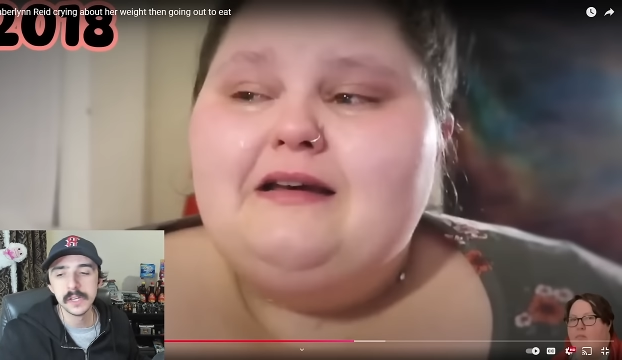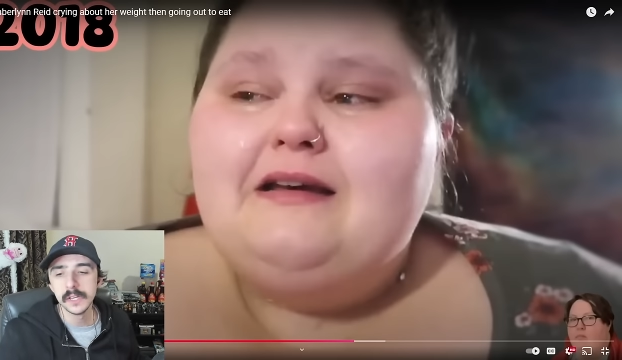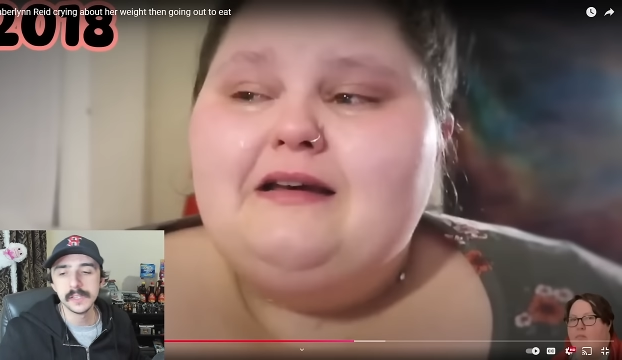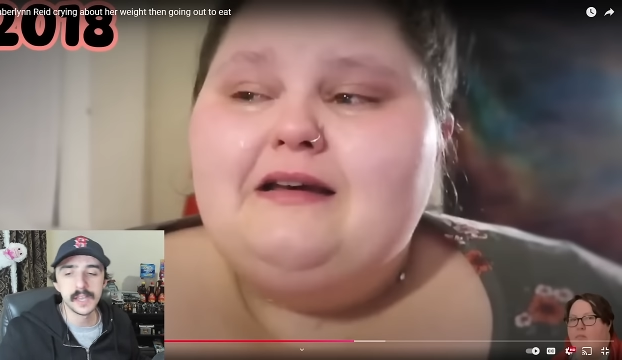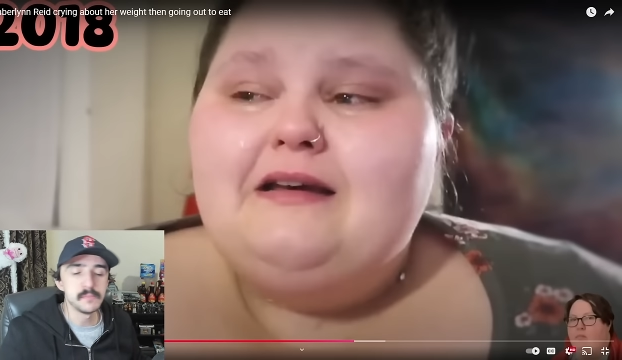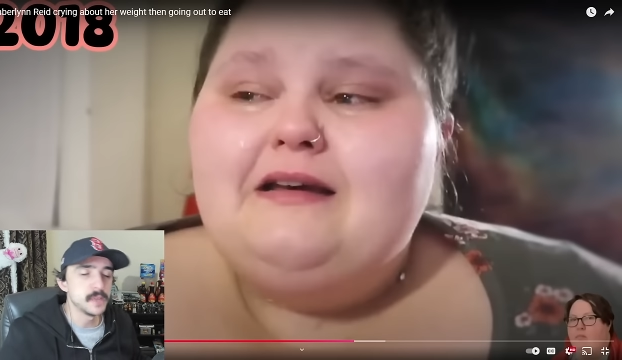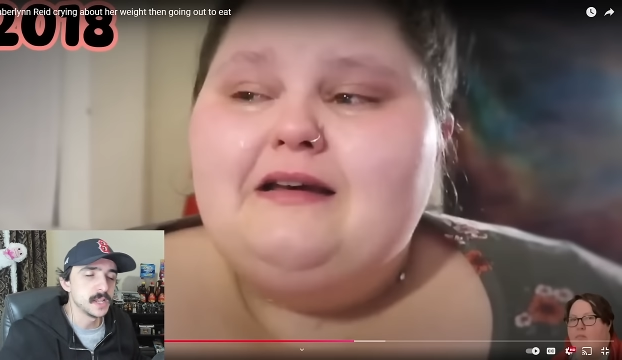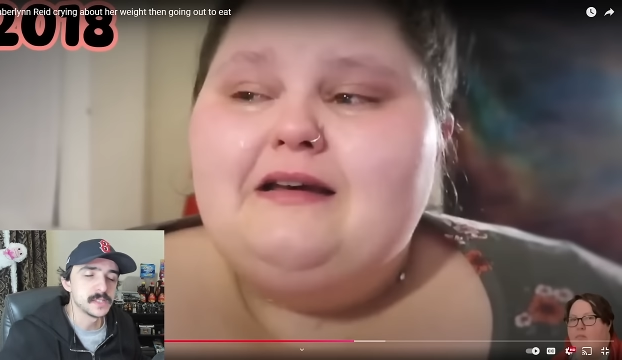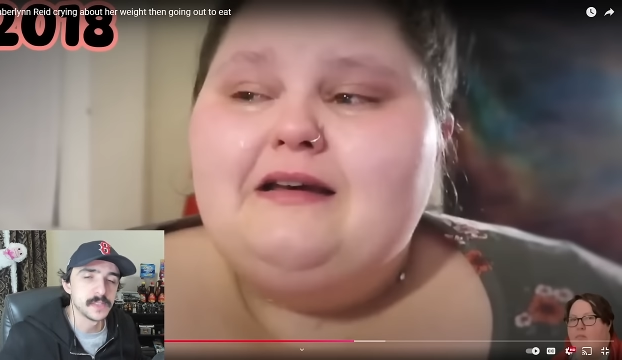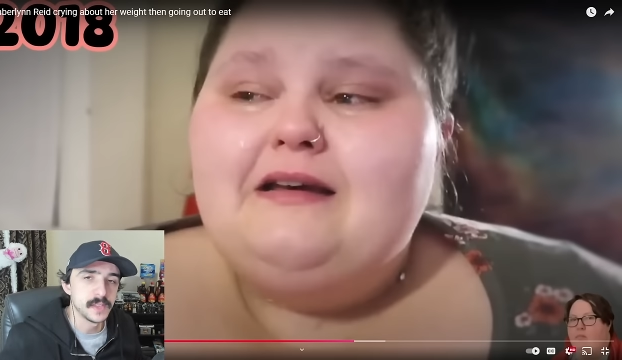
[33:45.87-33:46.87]
Speaker 1: 10
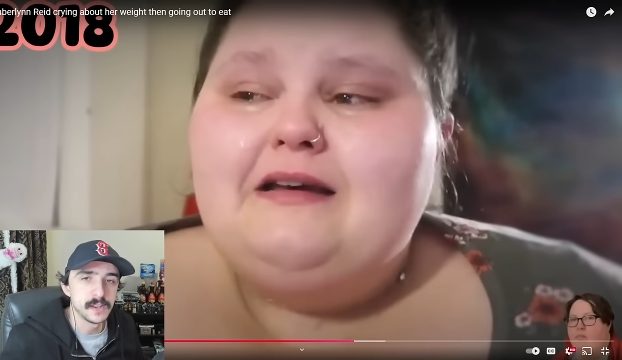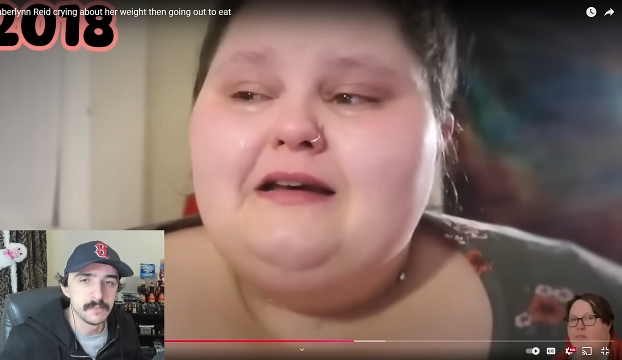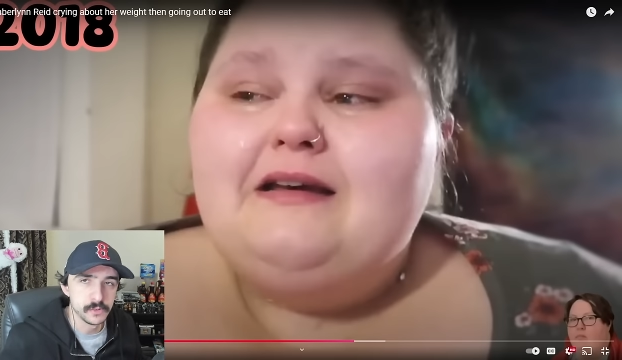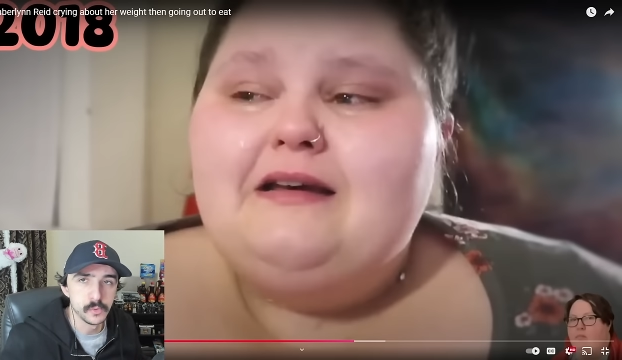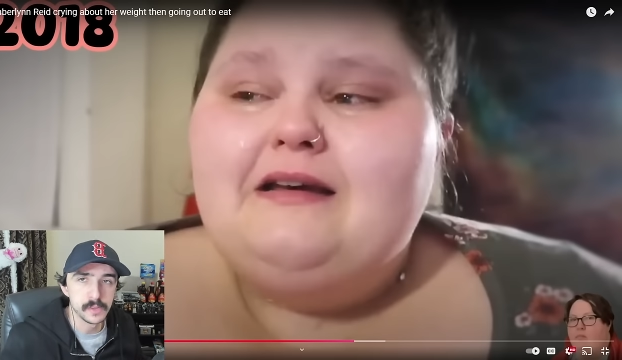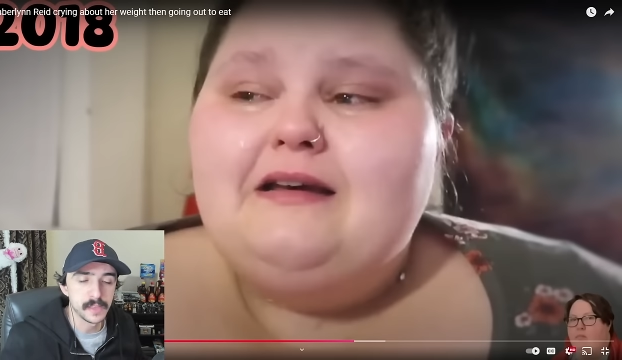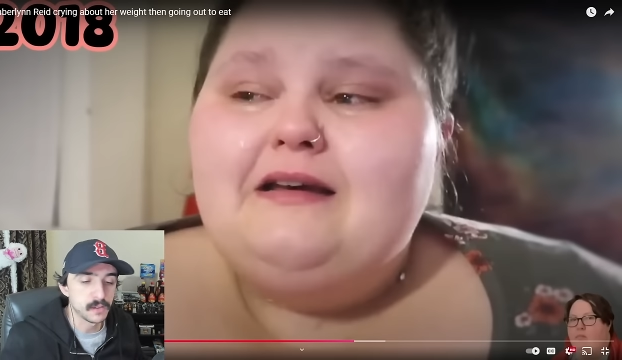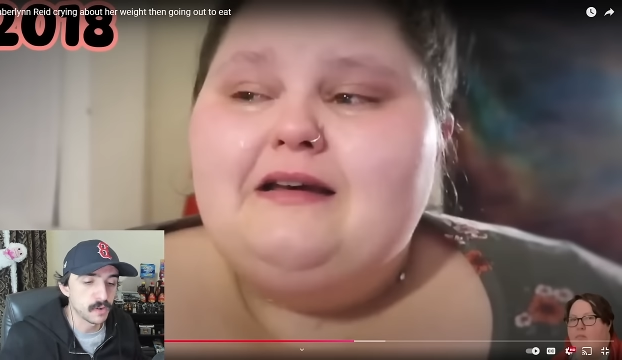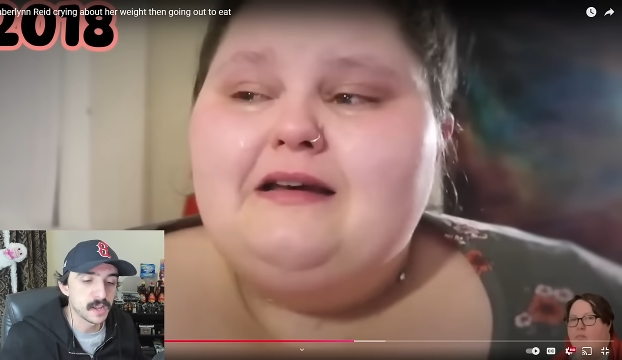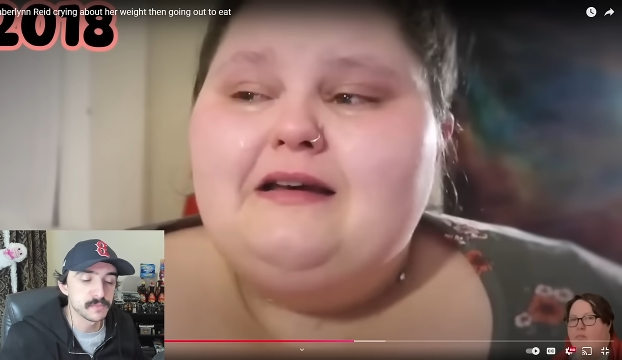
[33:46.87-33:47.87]
minutes and then do it like
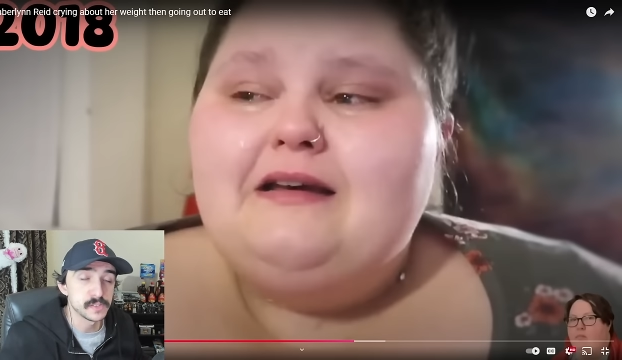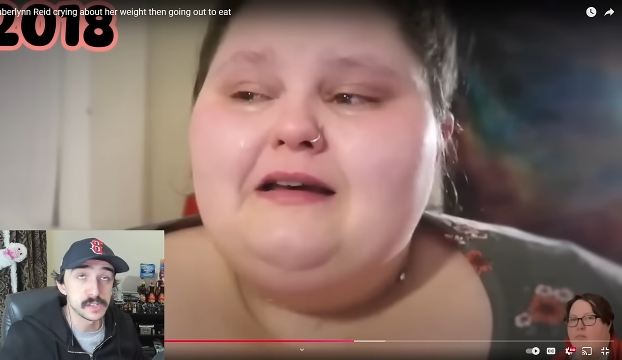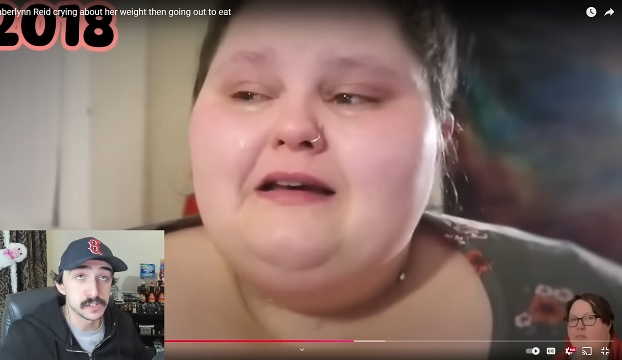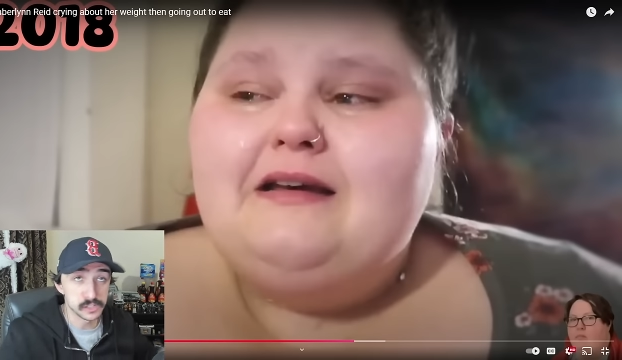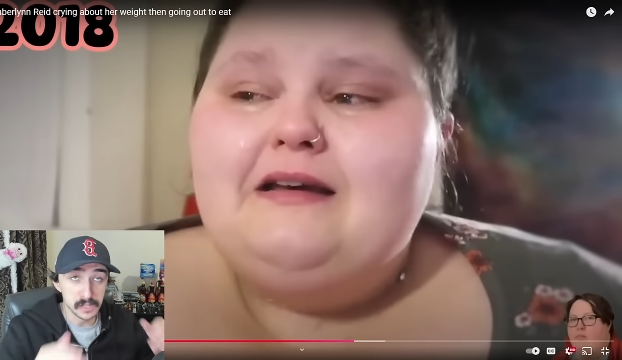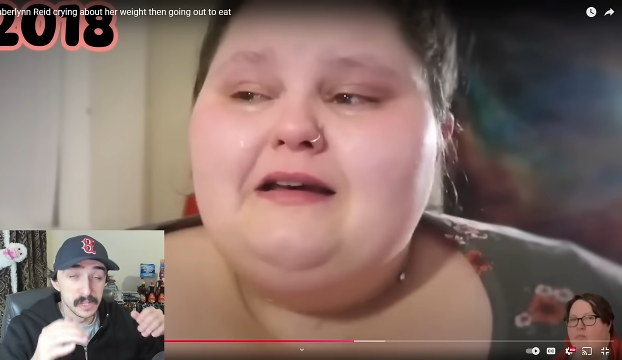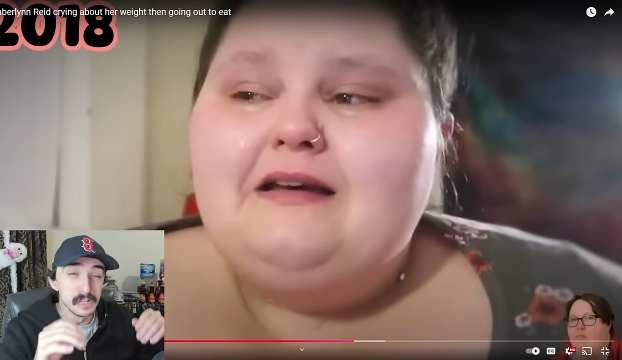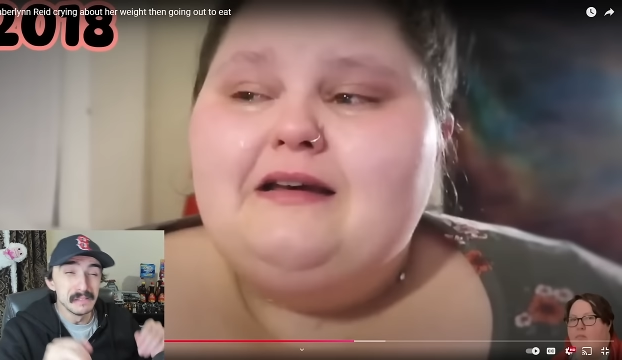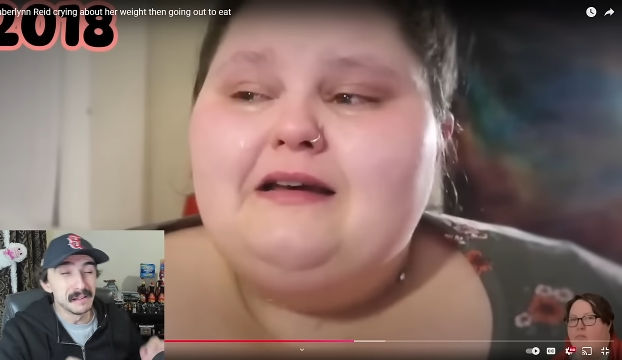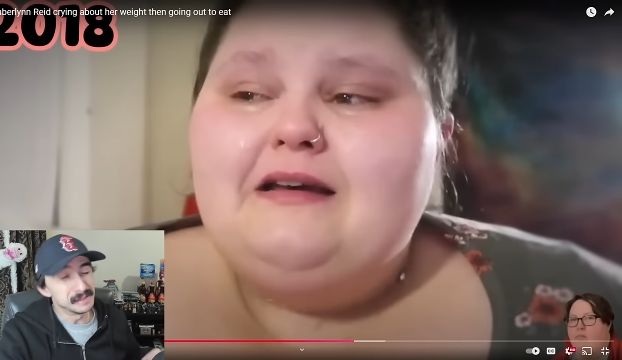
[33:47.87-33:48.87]
right after this done
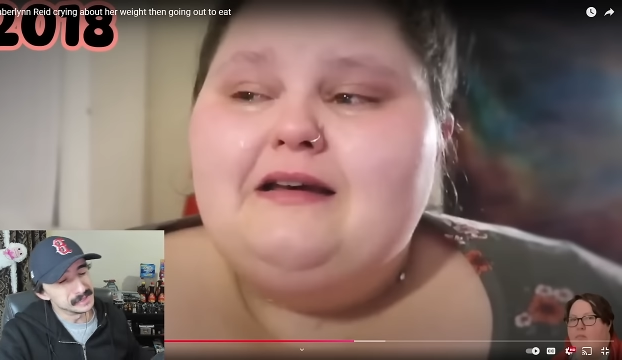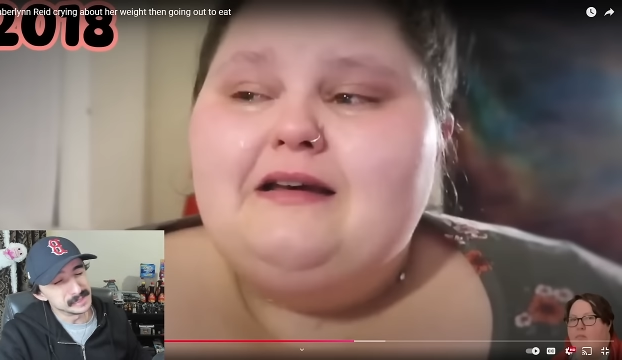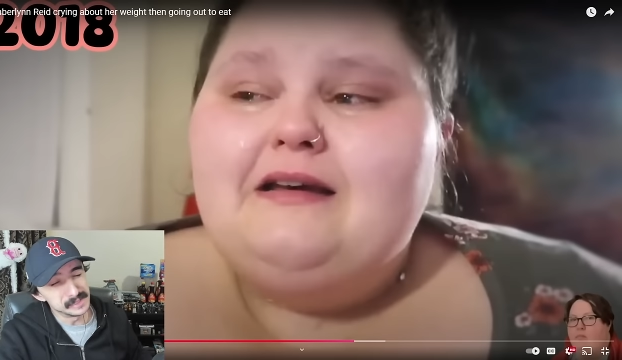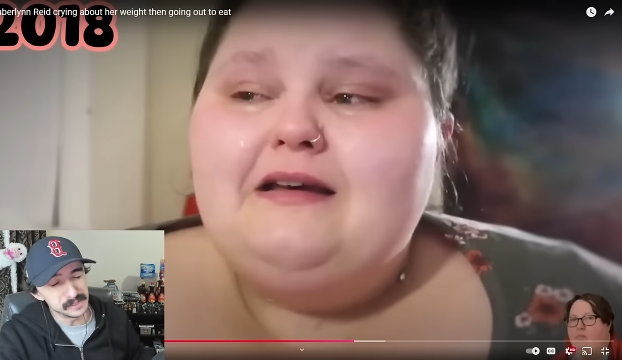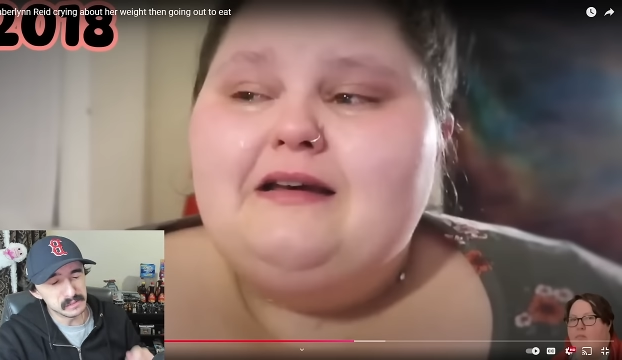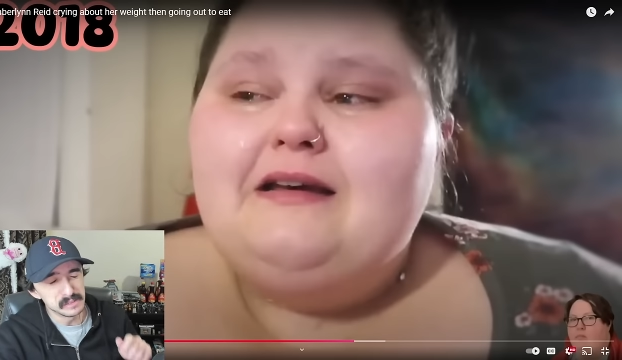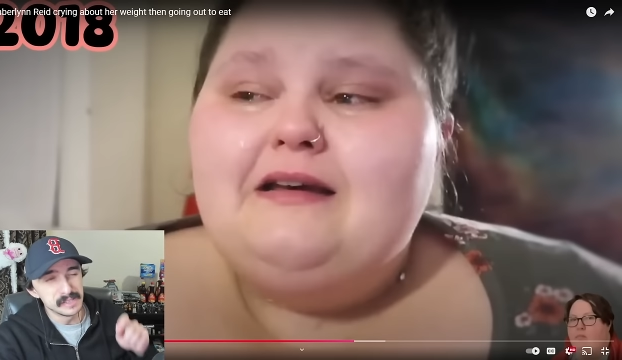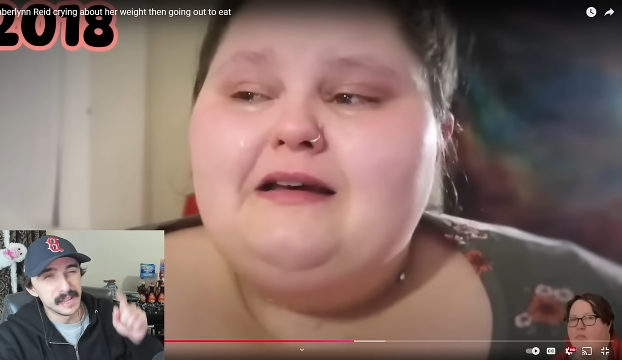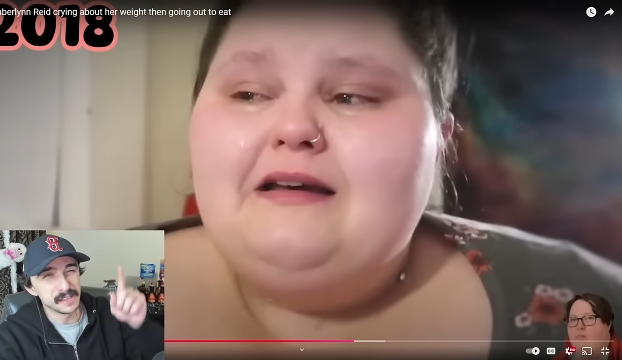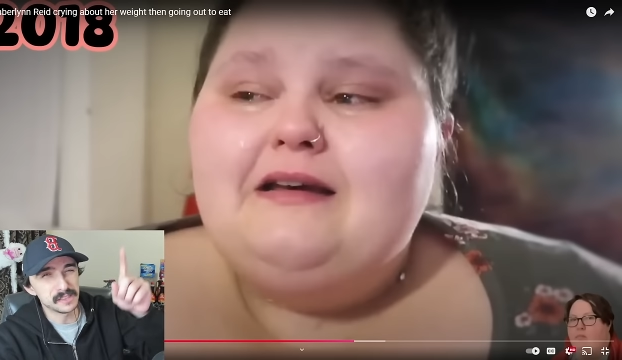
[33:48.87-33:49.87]
just uh,
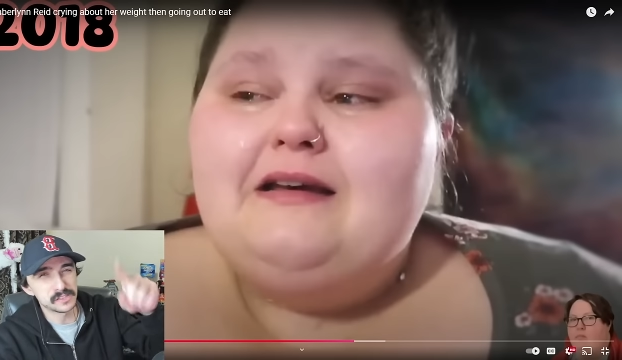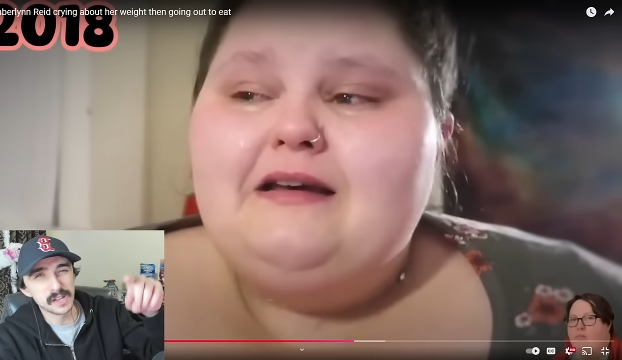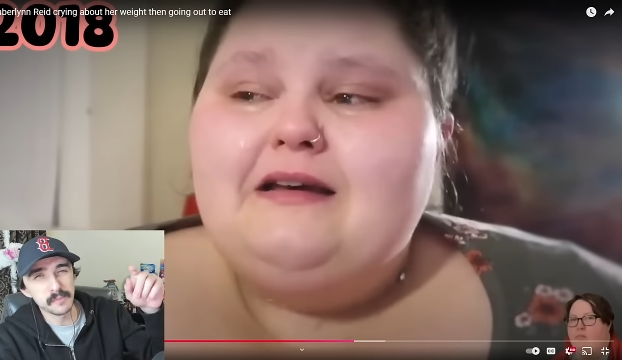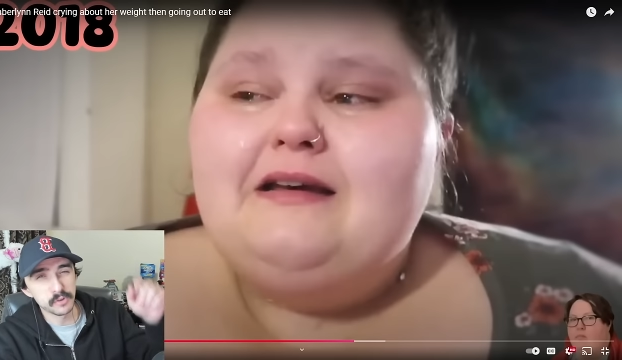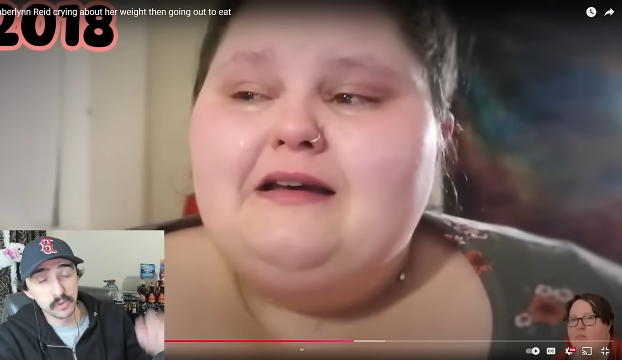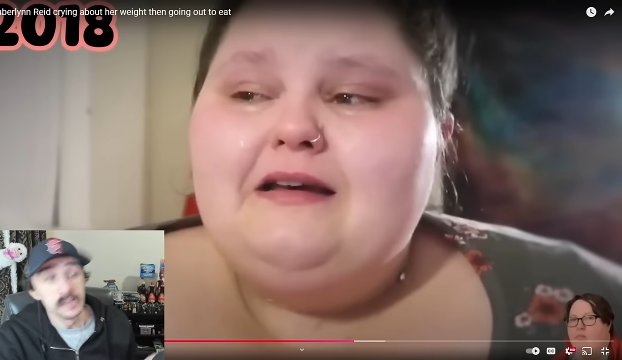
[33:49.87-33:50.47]
hit the stop record